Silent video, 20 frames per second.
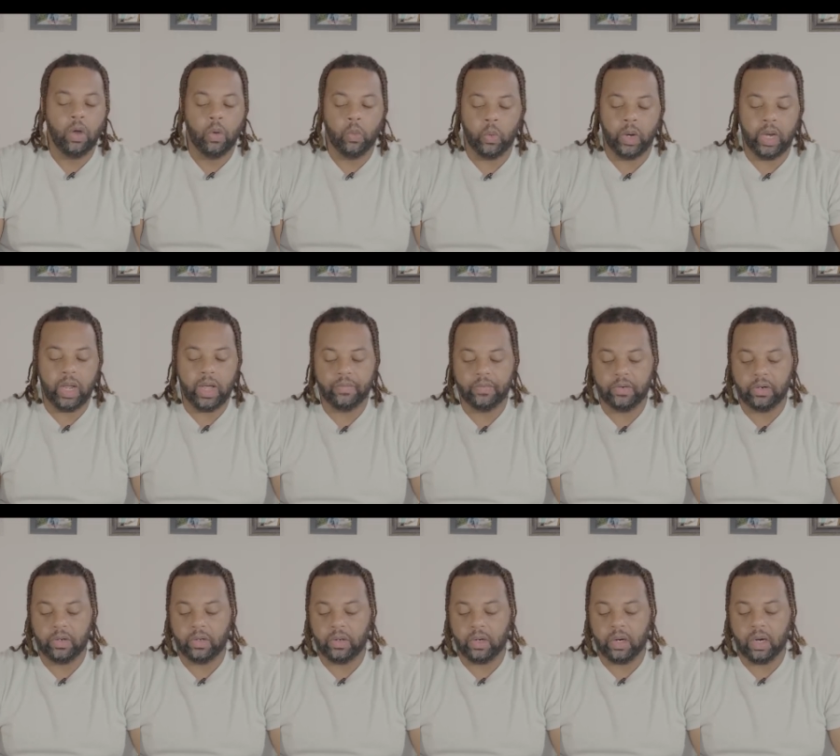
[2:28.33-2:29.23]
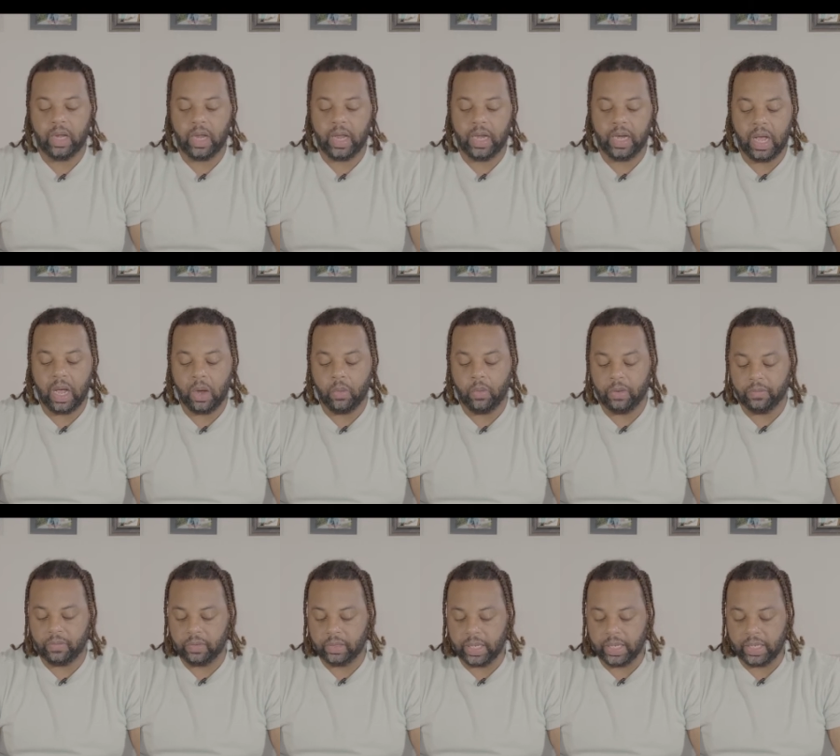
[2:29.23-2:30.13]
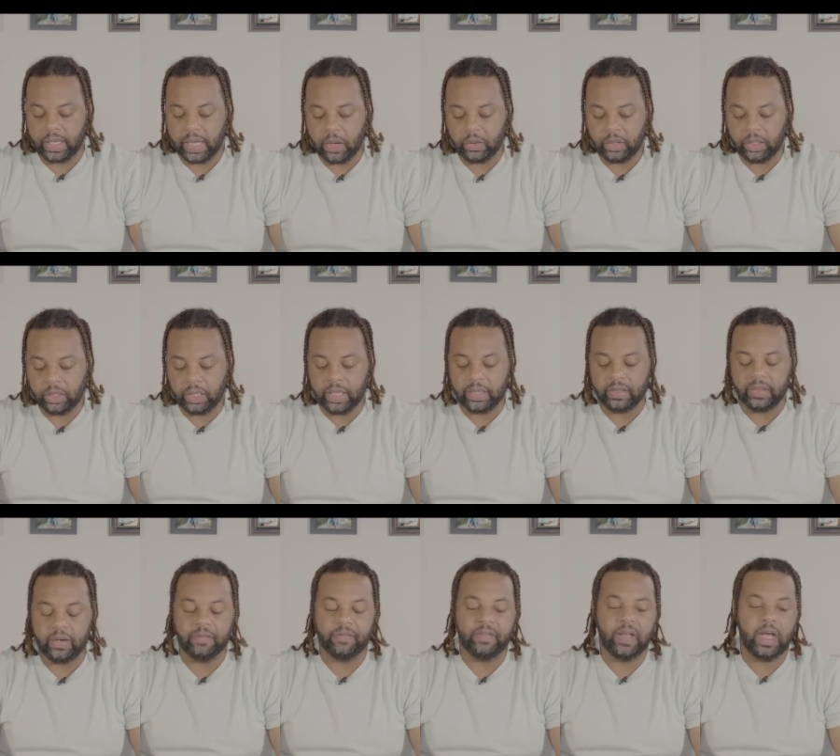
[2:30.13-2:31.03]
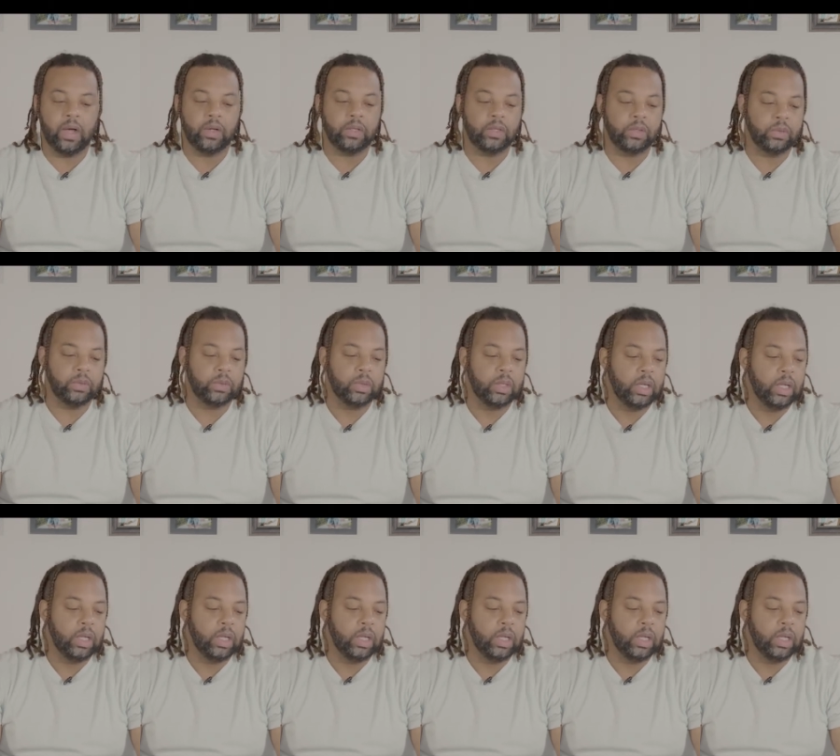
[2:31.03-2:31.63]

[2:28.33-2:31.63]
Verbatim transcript: whatever and however they calculate their value,